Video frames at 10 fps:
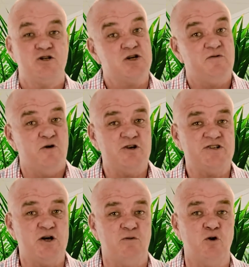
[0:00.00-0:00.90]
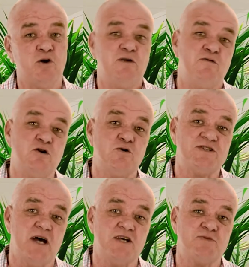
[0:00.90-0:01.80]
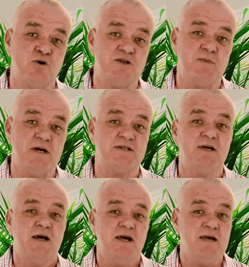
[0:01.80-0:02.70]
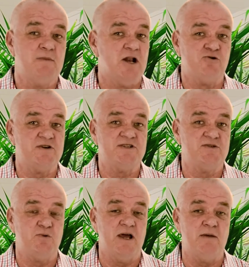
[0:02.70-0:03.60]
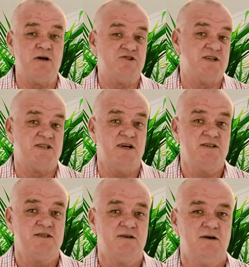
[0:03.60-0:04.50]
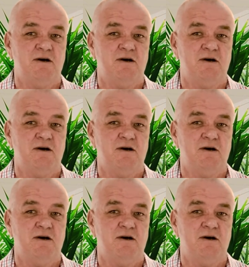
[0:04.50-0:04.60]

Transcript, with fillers: Do you find yourself looking for your sales prospects' email addresses without much success?